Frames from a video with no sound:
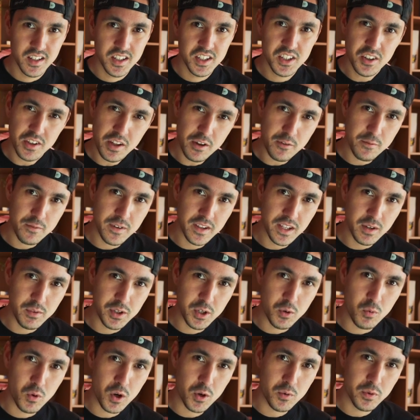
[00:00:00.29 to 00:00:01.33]
You know that feeling when
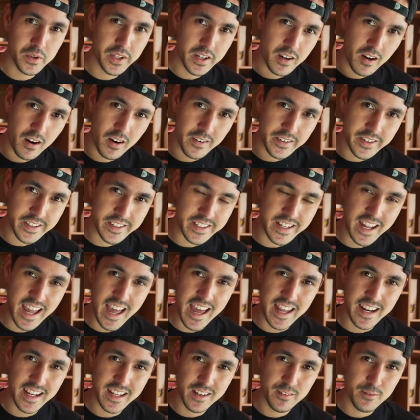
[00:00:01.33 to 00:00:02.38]
you work really hard on an
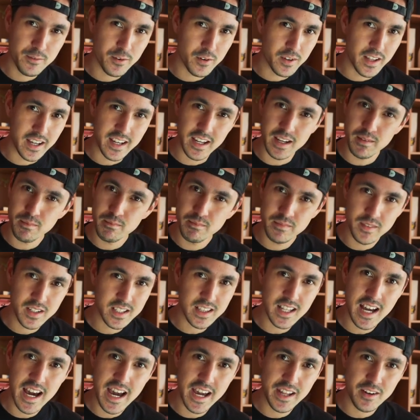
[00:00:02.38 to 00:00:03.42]
edit for like a
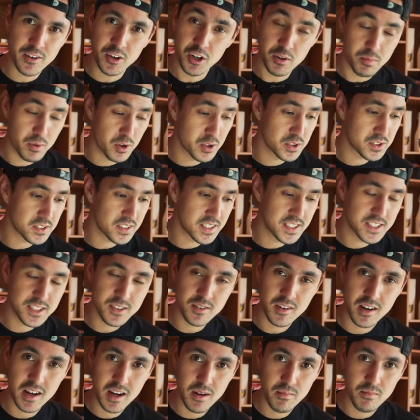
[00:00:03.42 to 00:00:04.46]
client or your personal
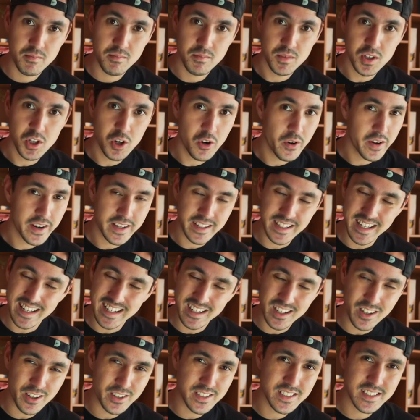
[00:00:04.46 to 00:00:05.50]
Instagram? You go ahead and get
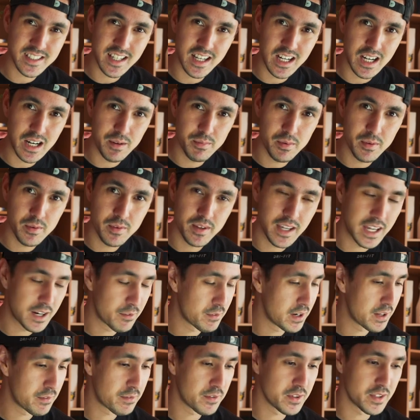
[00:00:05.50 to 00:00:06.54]
it all set up, get it
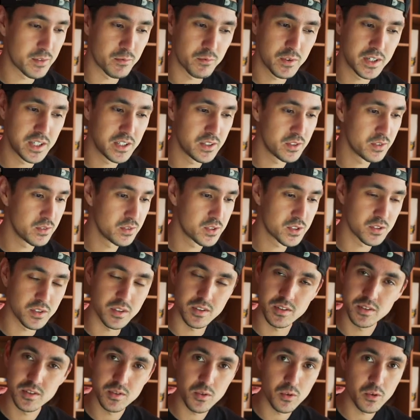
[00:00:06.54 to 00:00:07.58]
ready for the reels or
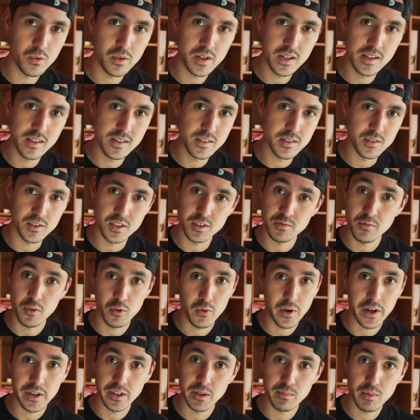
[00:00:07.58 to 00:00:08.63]
the stories or just for a
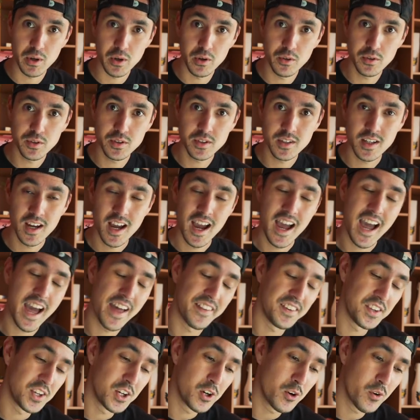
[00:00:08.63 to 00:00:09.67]
regular post.
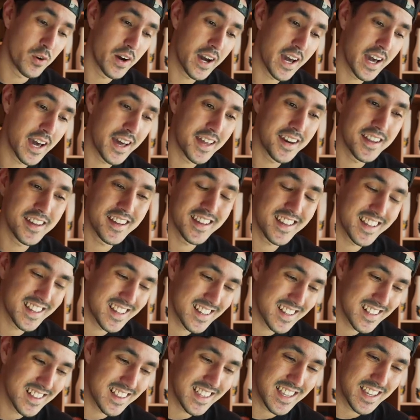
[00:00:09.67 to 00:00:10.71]
And you go ahead,
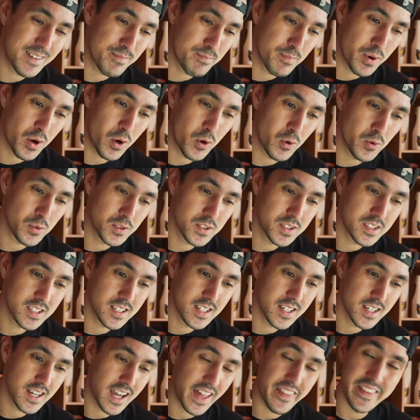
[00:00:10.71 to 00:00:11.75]
click post,
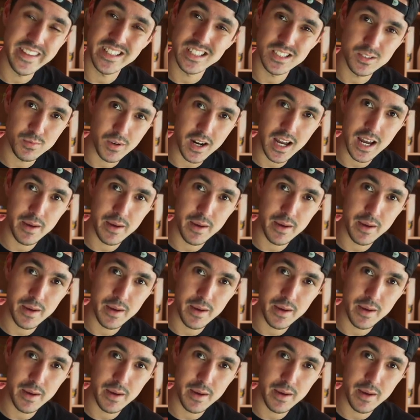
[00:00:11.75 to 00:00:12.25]
and this is what